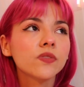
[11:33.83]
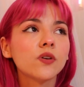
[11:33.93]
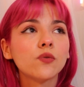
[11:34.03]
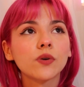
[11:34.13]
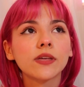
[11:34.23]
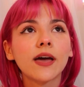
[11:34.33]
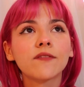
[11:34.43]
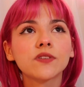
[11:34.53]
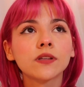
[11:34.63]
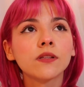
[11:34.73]
You really
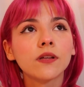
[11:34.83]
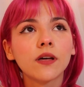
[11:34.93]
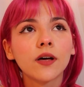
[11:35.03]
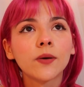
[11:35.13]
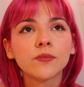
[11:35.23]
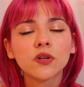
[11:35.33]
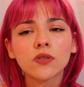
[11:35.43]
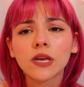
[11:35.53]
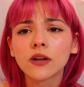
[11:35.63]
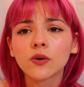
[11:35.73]
have to do
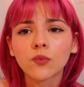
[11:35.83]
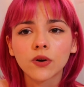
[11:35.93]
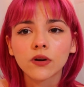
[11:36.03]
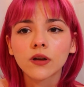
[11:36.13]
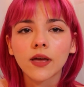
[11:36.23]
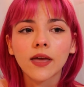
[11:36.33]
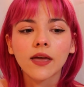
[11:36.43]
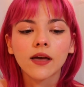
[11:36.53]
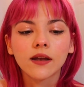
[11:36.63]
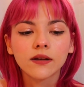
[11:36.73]
the inner work
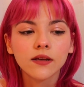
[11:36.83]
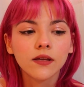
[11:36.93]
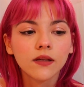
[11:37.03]
and